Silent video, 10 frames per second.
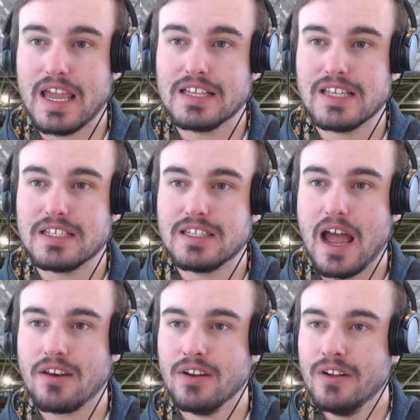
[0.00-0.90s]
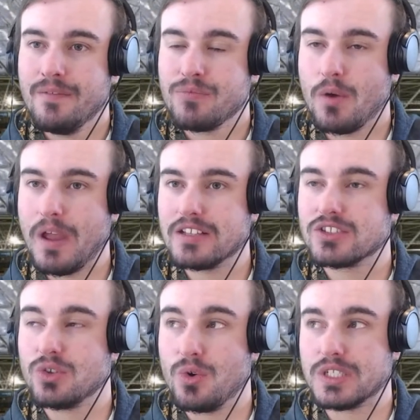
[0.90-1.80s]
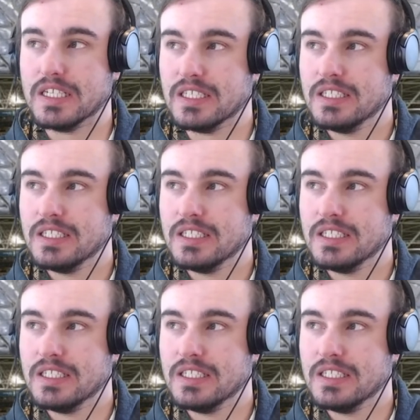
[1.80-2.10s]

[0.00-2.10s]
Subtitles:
Easy done. Top 8 sorted,